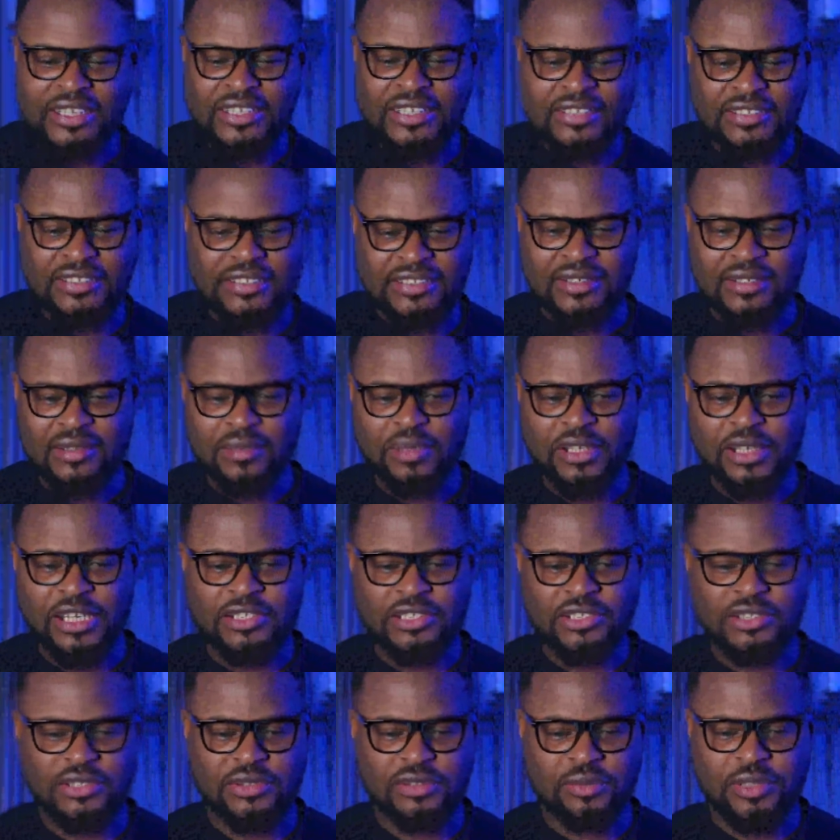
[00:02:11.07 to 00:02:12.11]
All right, it's
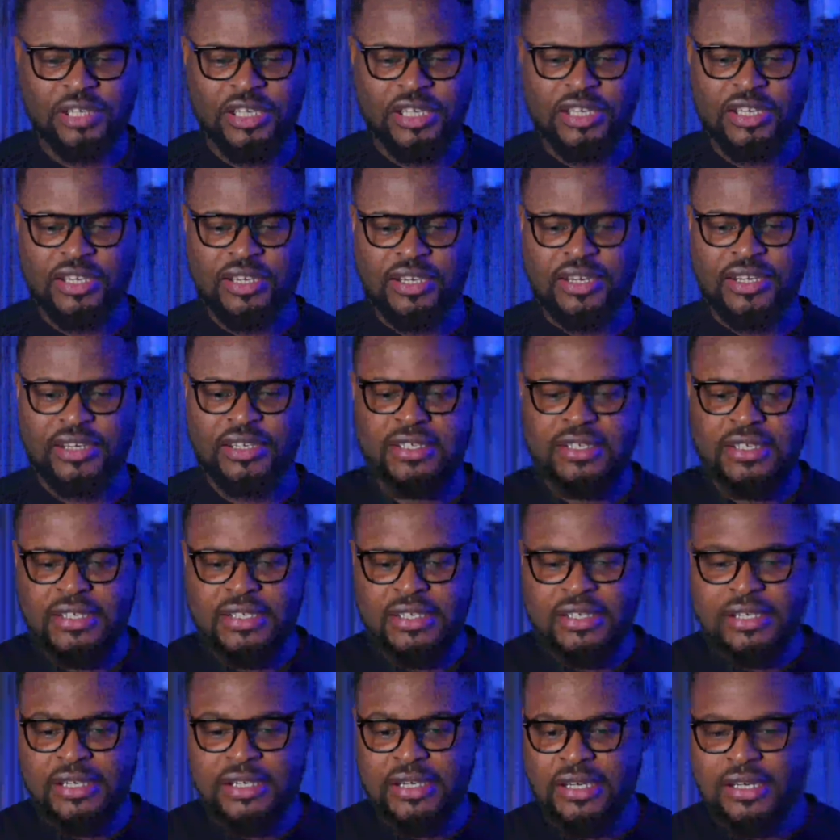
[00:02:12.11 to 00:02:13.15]
a pleasure to be
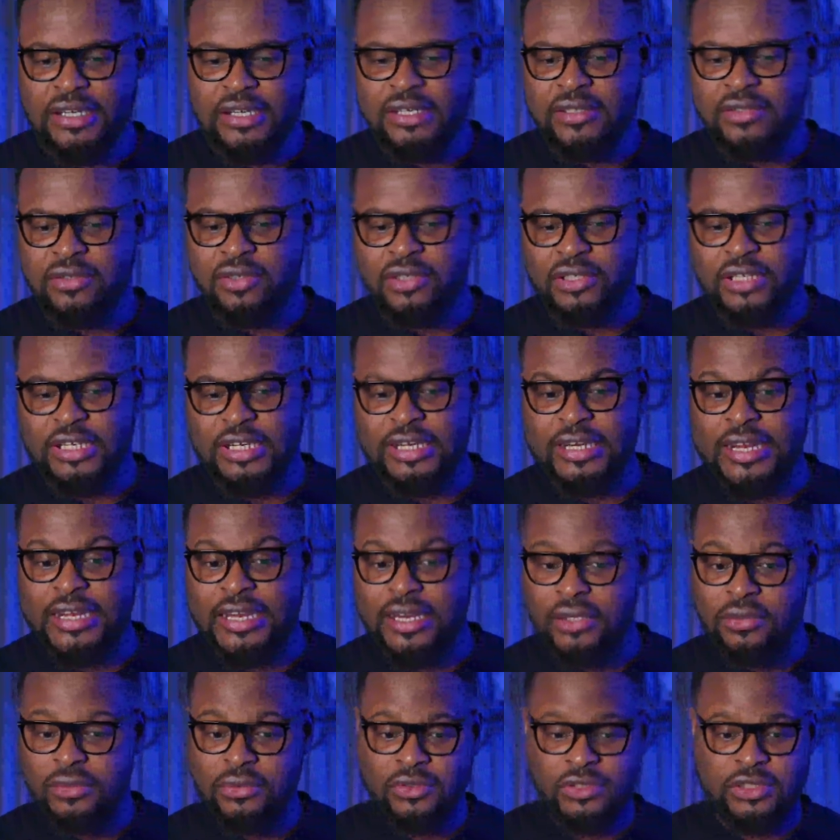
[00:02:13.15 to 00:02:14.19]
here. An
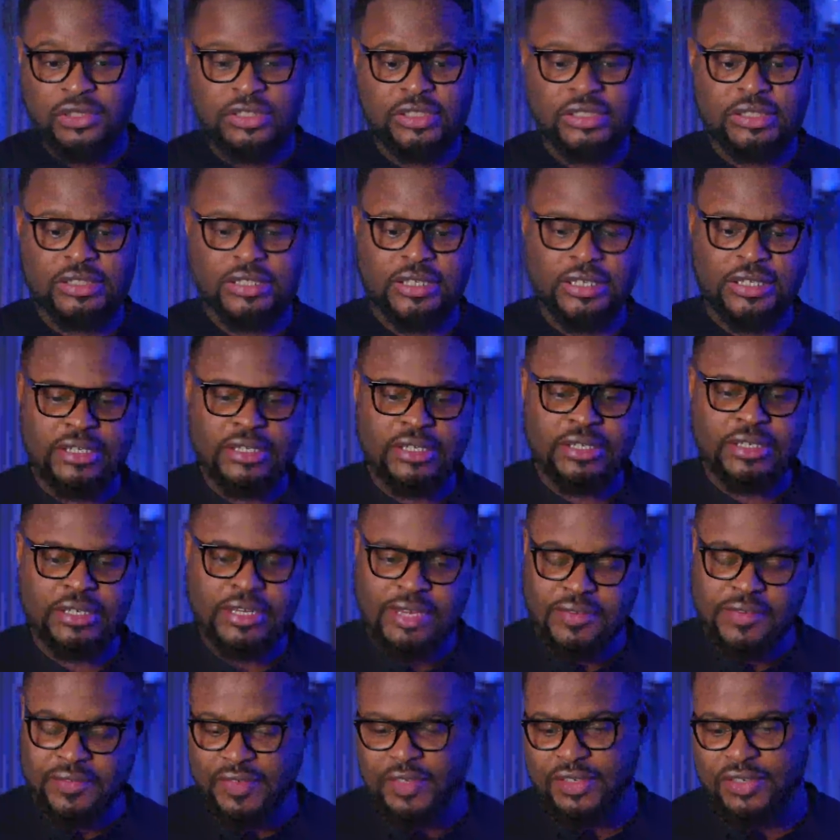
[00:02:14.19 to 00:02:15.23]
unannounced
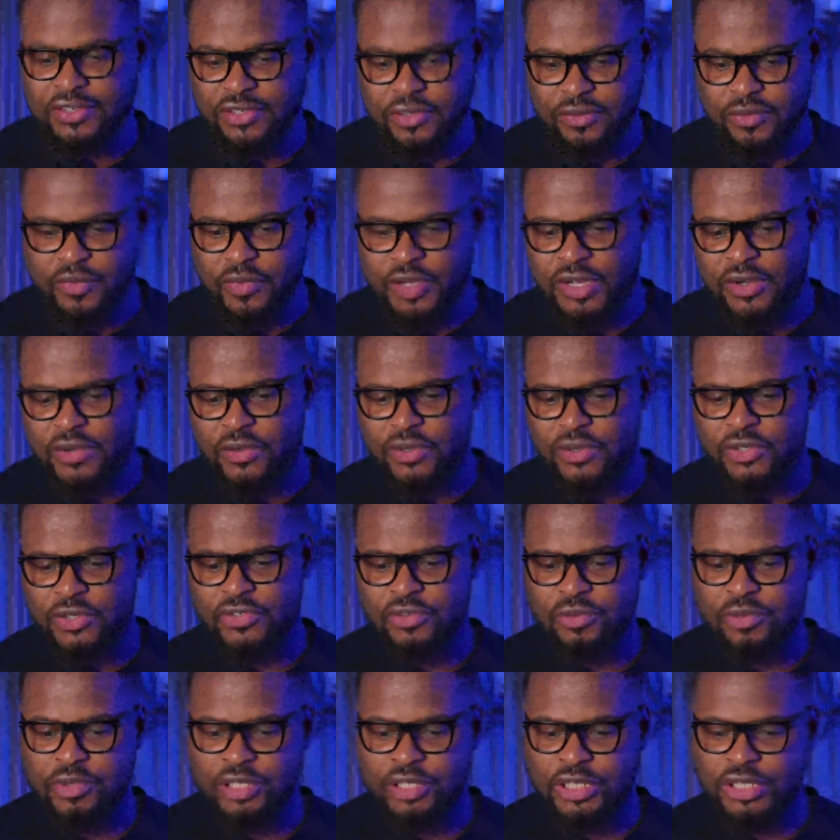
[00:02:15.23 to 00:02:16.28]
live session we're
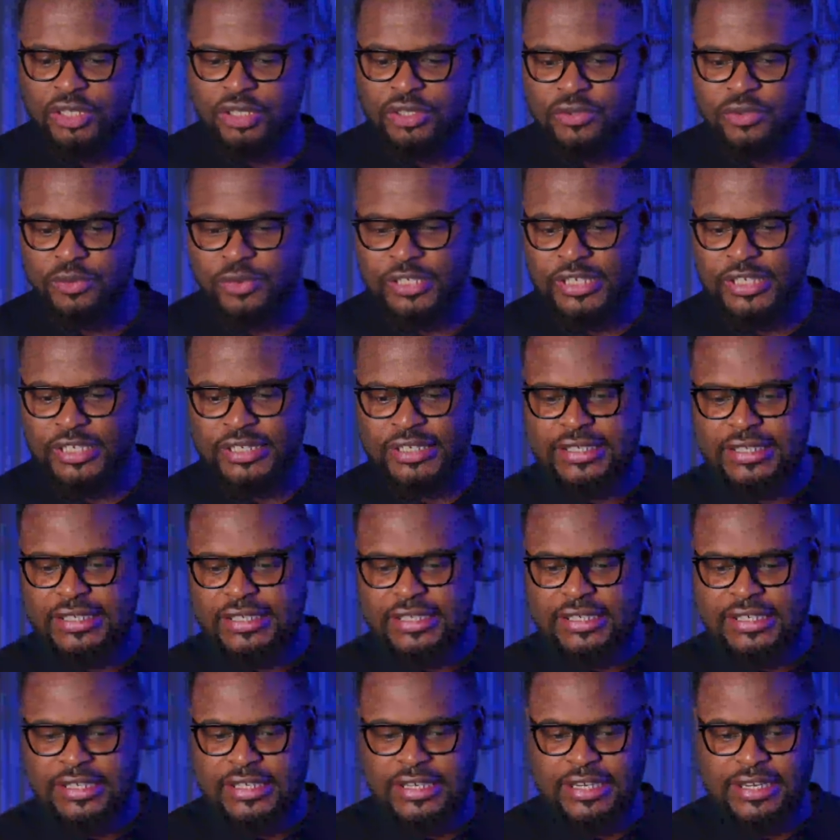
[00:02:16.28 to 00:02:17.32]
going to be
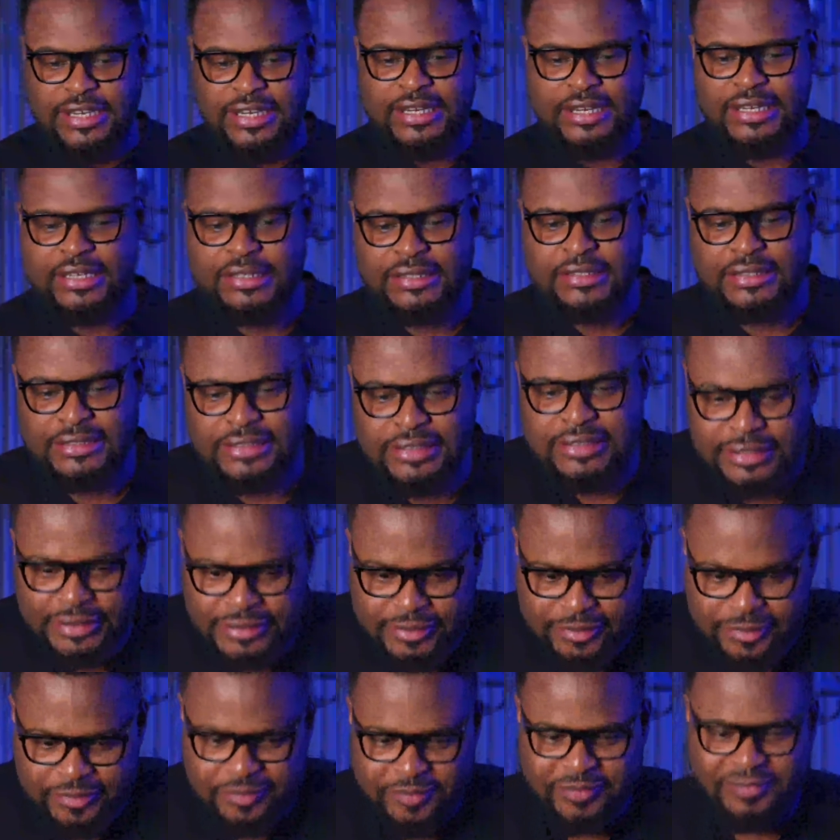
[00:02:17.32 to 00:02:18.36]
doing.
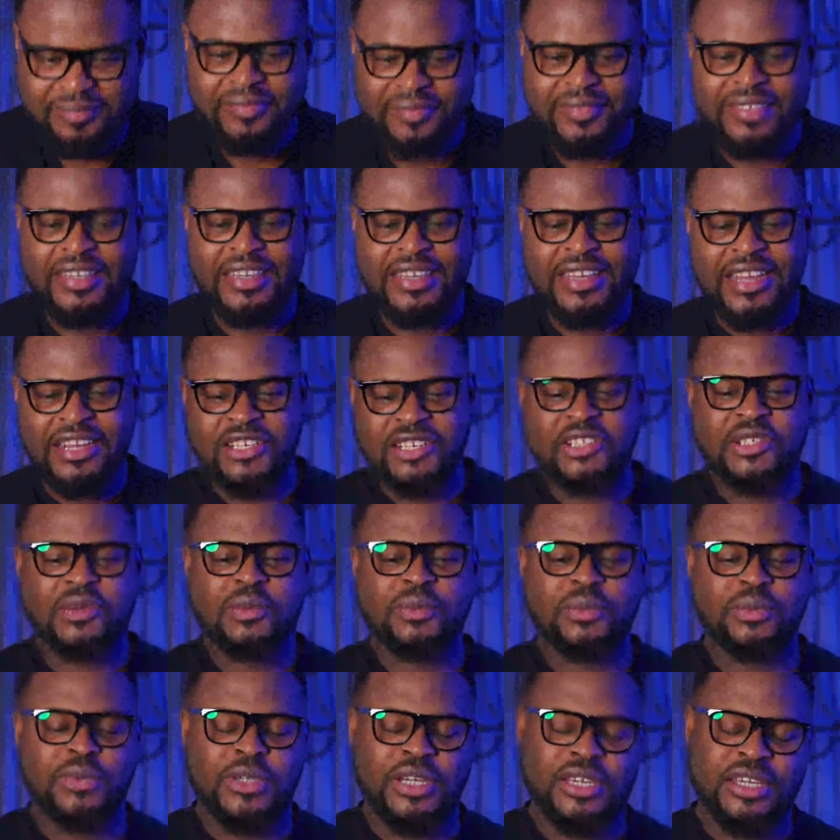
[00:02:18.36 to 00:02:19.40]
And
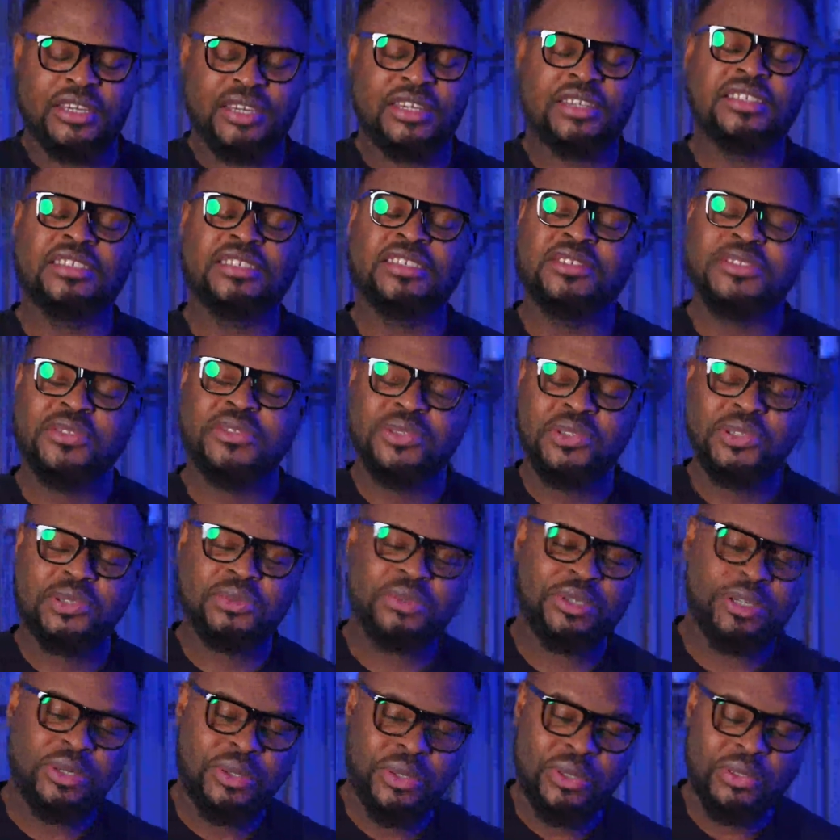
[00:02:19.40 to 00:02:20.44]
actually, we're in the
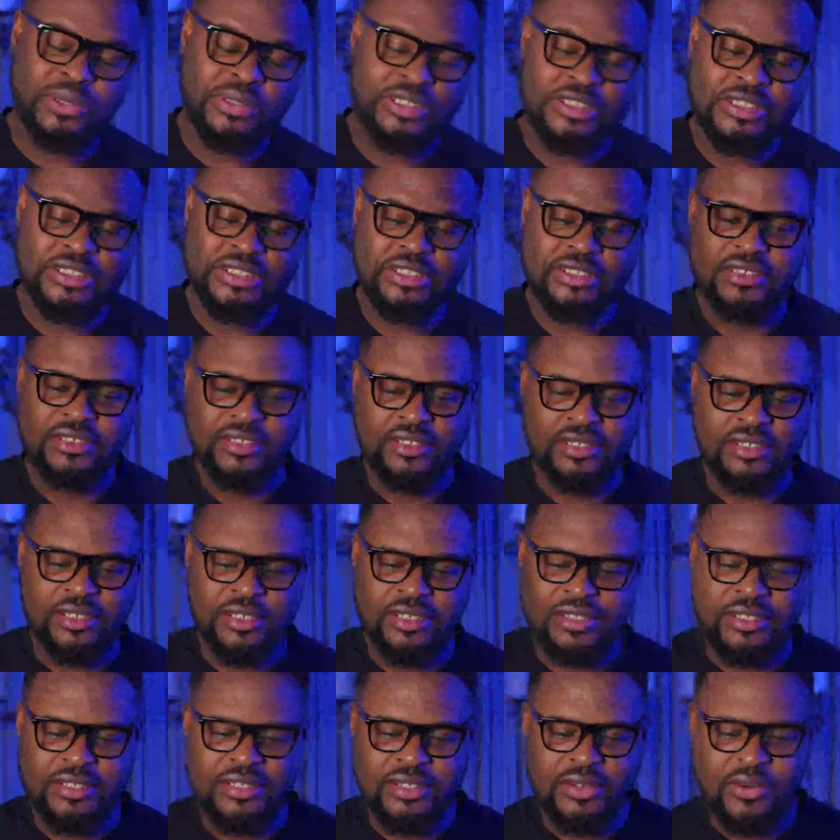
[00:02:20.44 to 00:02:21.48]
studio
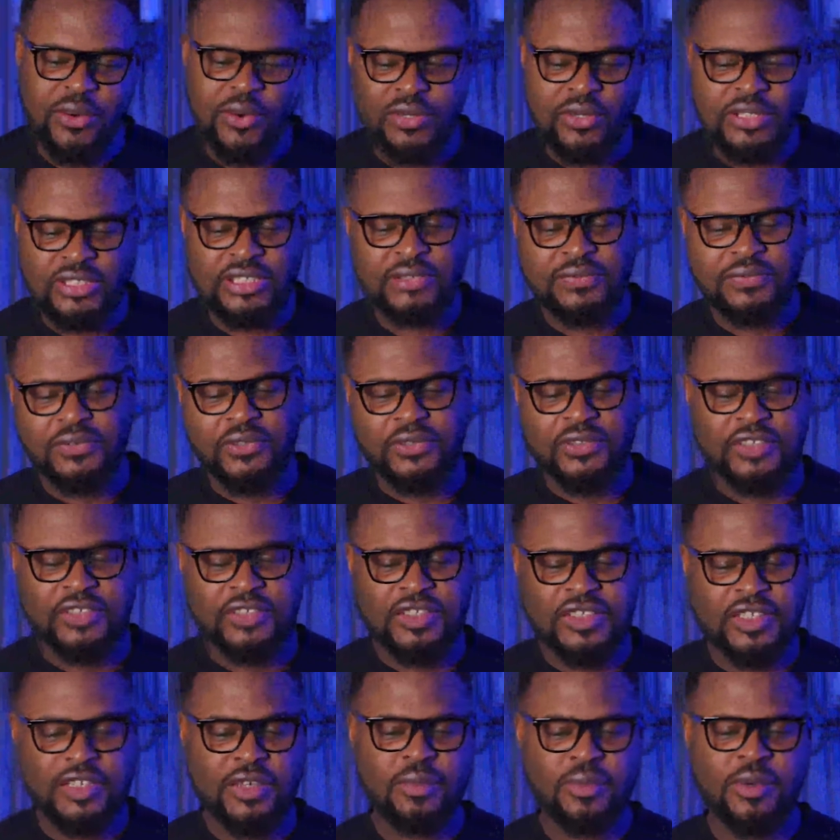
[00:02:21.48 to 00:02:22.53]
recording content
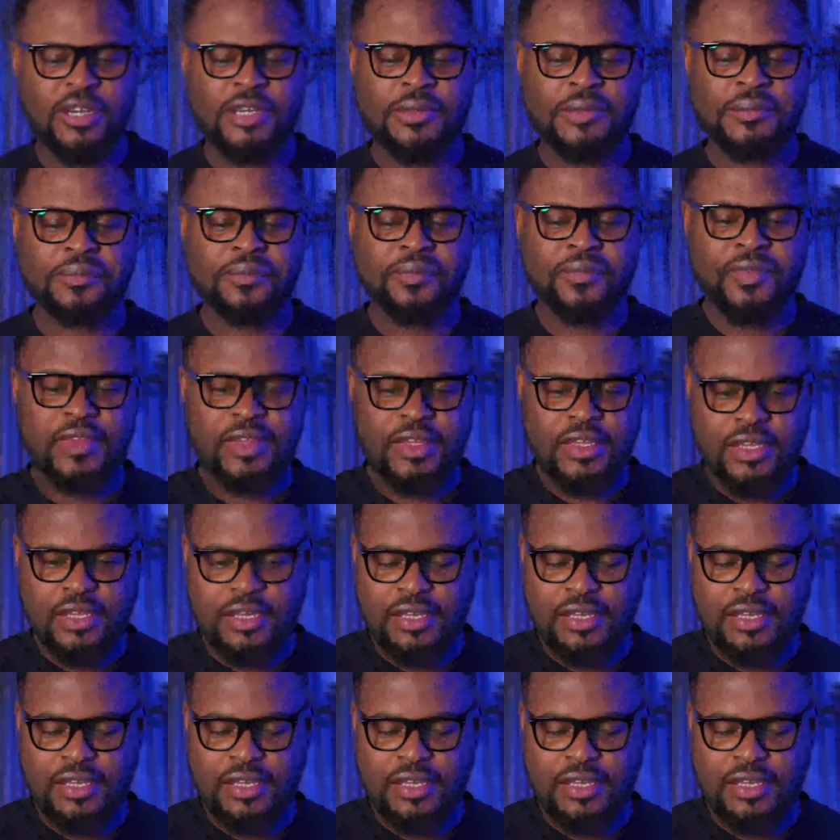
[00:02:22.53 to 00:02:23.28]
for Ziba,